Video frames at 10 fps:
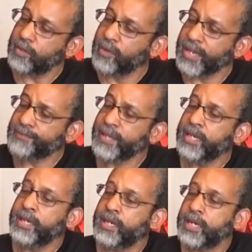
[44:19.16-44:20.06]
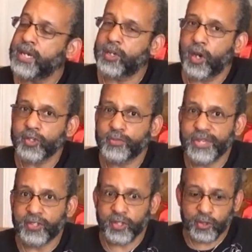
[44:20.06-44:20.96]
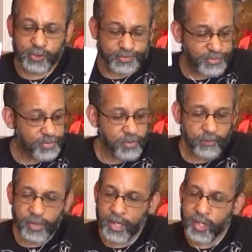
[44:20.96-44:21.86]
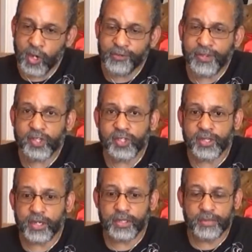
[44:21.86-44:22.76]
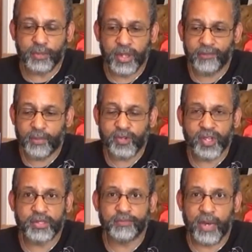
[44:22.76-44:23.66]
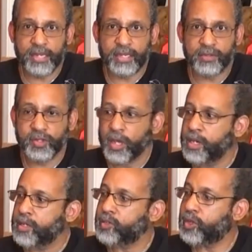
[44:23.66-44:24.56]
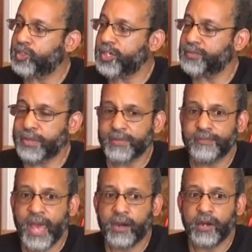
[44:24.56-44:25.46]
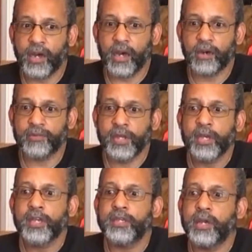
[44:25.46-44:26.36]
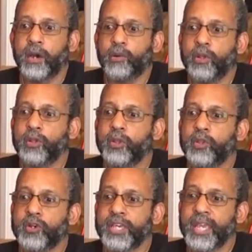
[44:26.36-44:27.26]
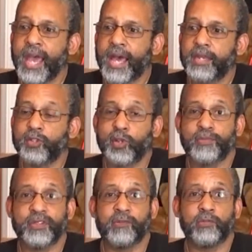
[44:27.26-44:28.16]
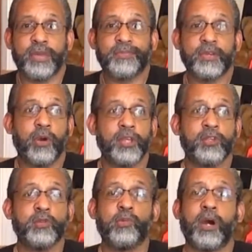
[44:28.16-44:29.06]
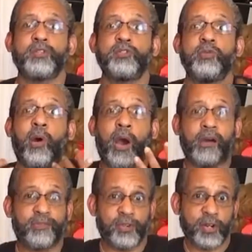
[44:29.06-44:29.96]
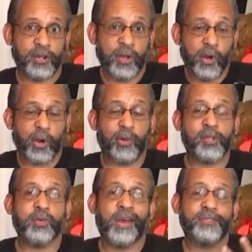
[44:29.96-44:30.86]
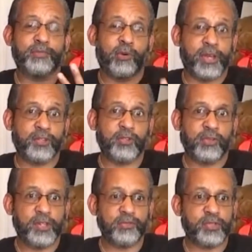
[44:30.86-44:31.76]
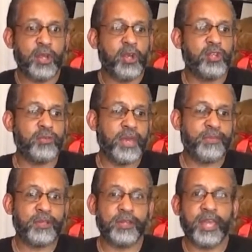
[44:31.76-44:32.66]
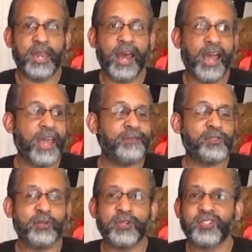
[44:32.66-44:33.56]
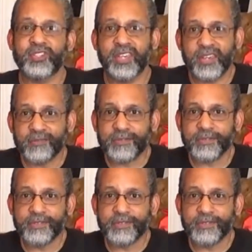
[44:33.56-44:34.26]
right? It could also be too, you know, fish is a symbol that represents abundance. So it could just be a matter of, you know, looking at in terms of maybe what you want to offer or what you have to bring to a relationship. You may be looking at, I have so much to give.